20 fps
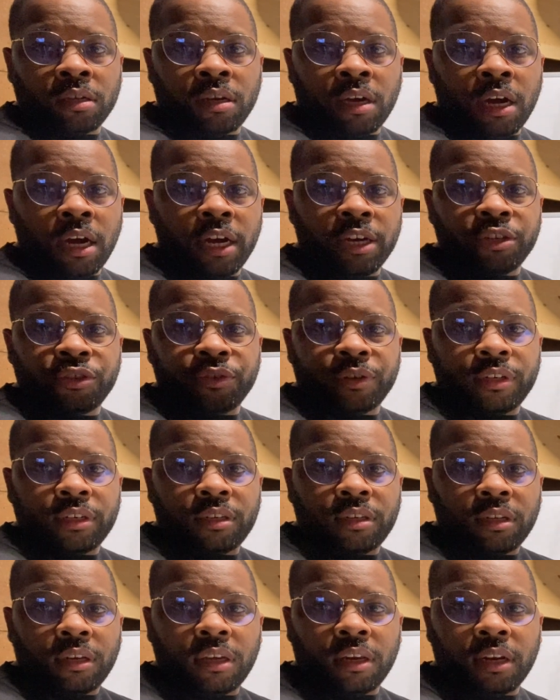
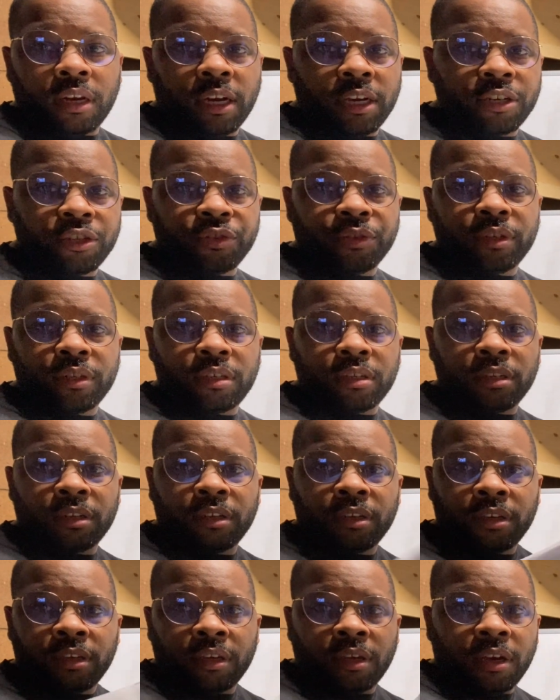hundreds and hundreds
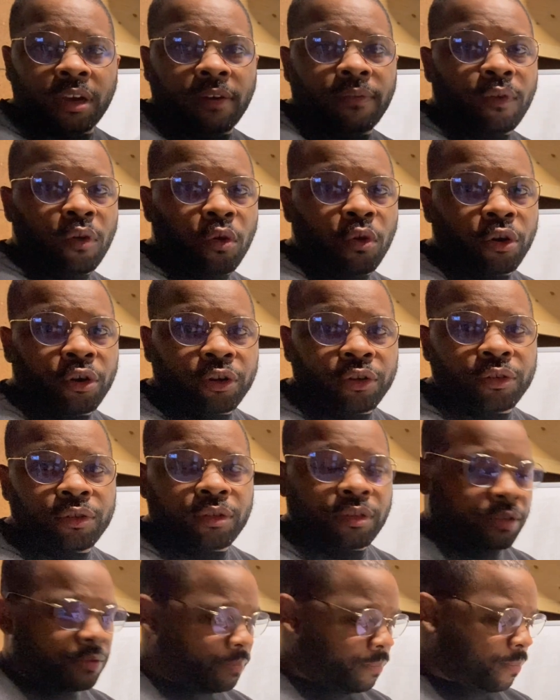of
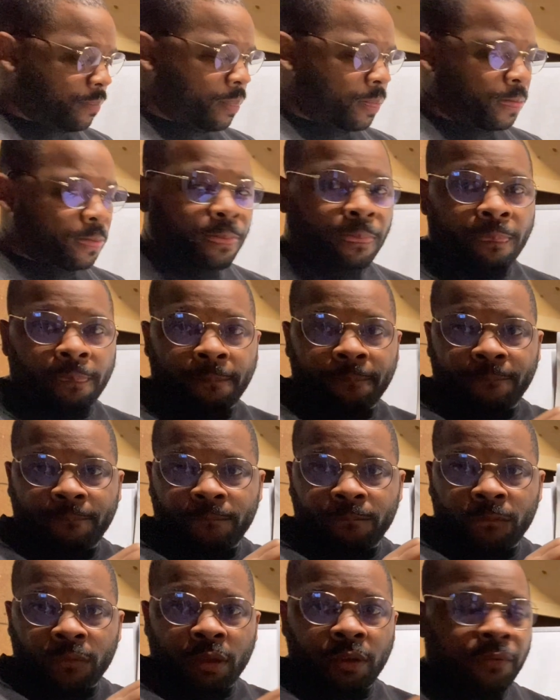orders
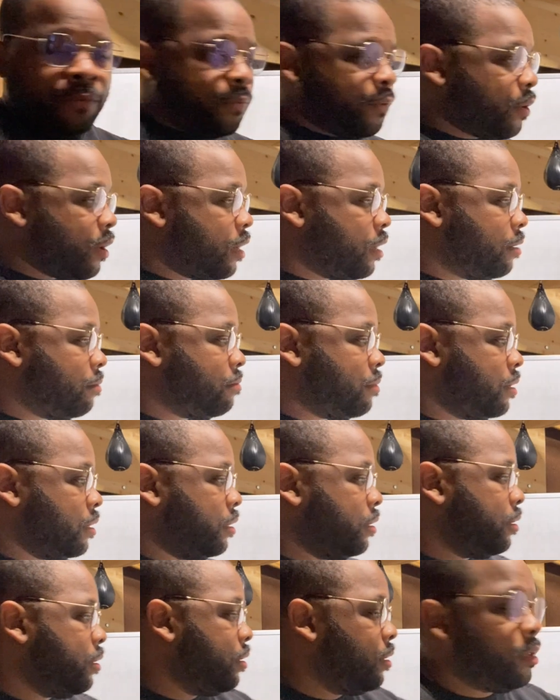from
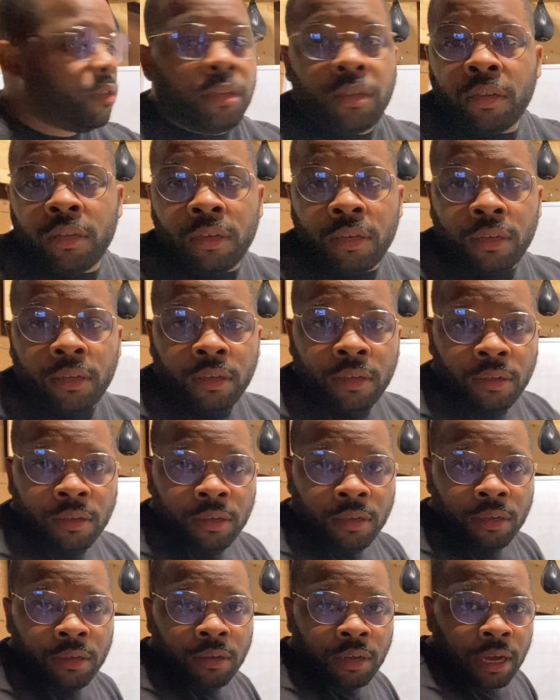
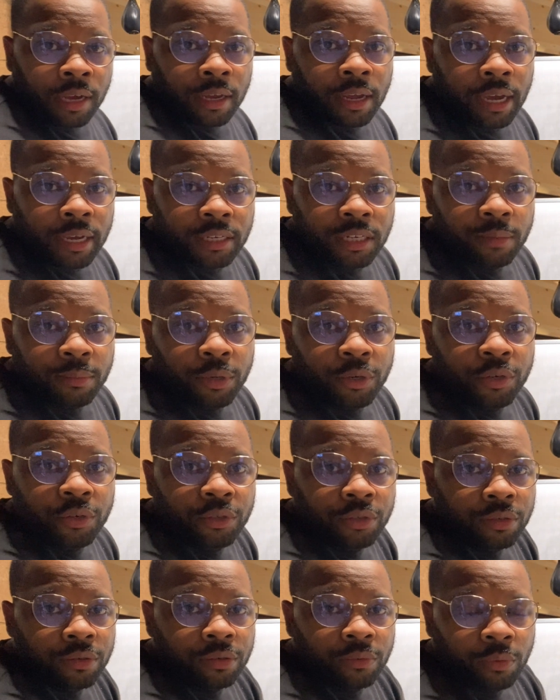
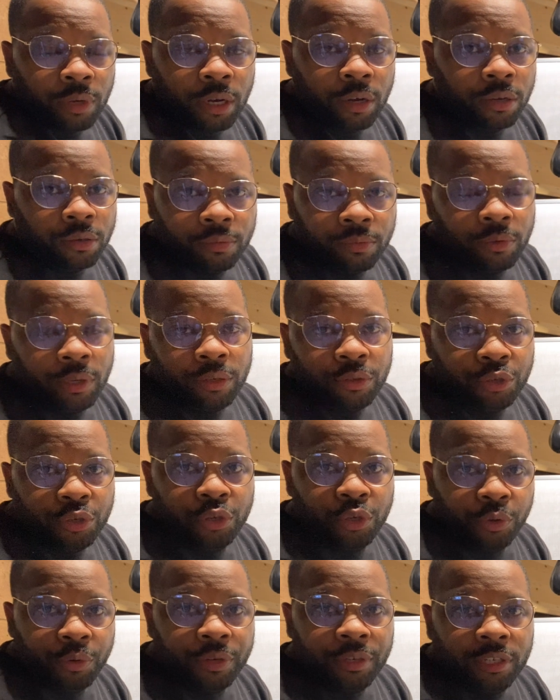customers, well,
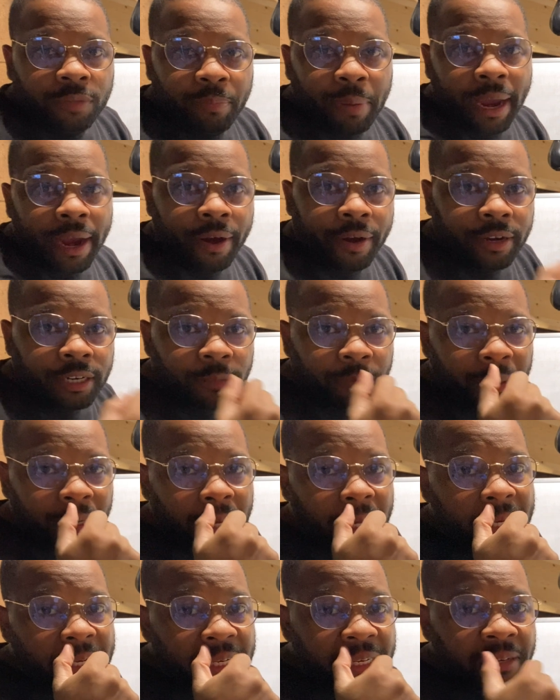students, parents,
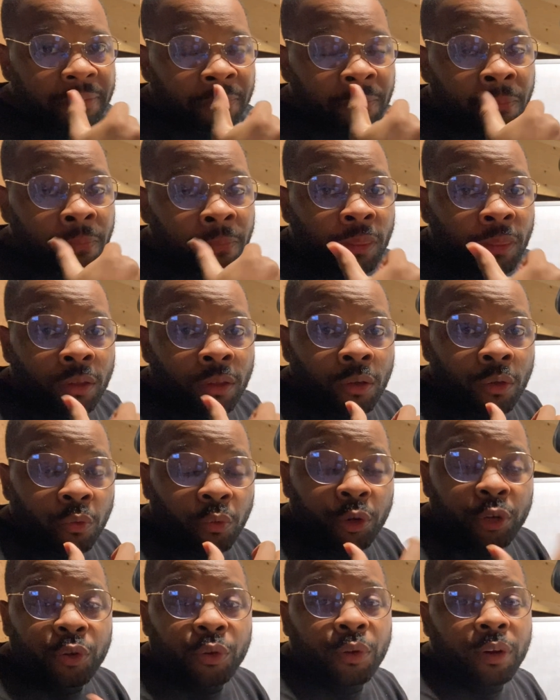because we're
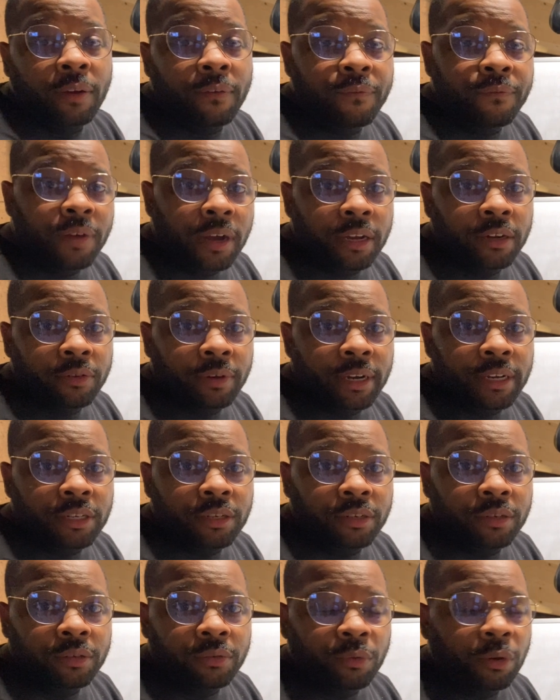doing a
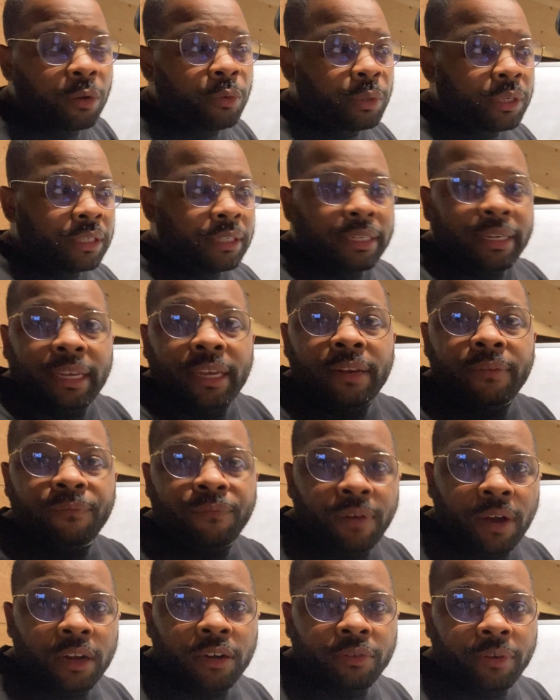fundraiser. Well, we did
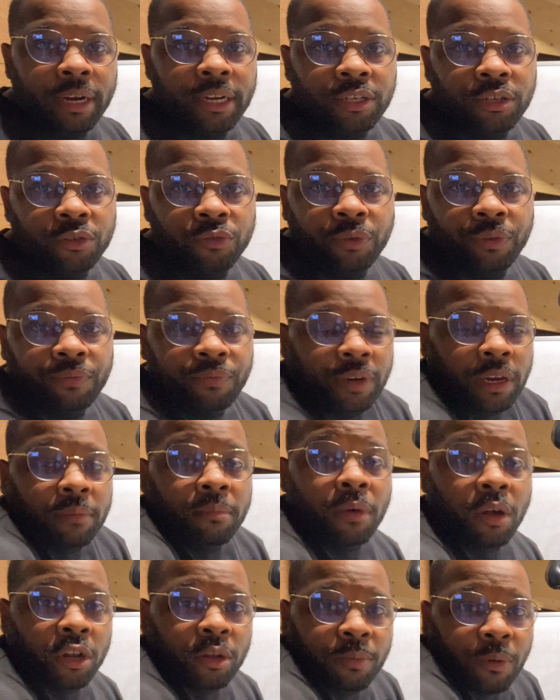fundraisers. We've done
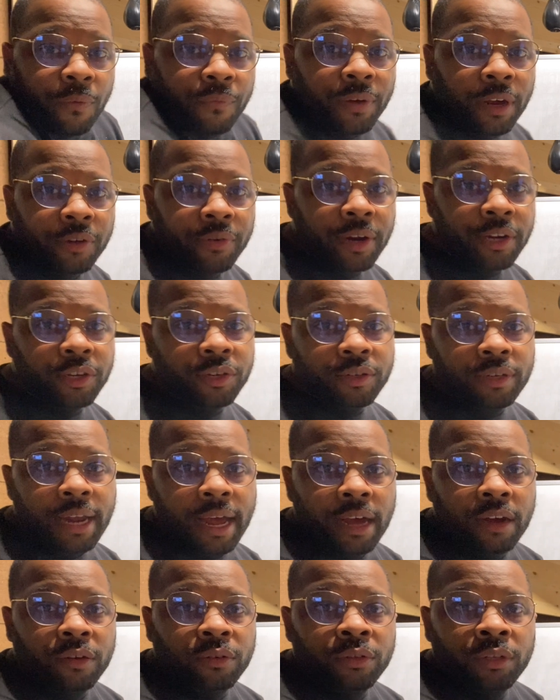multiple fundraisers
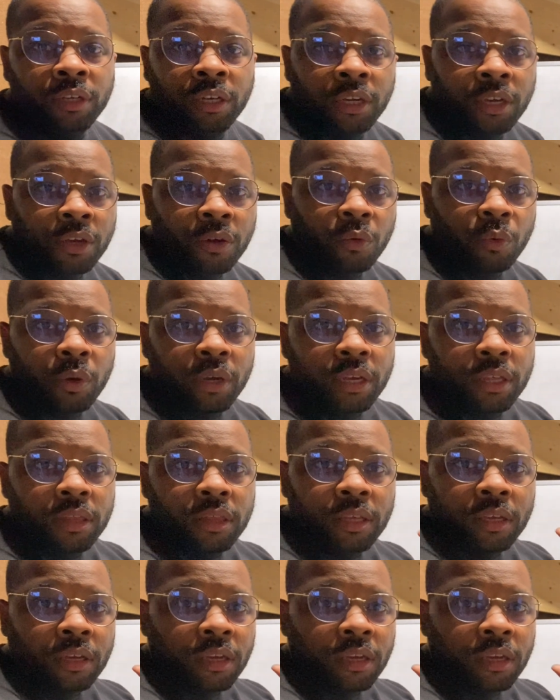now with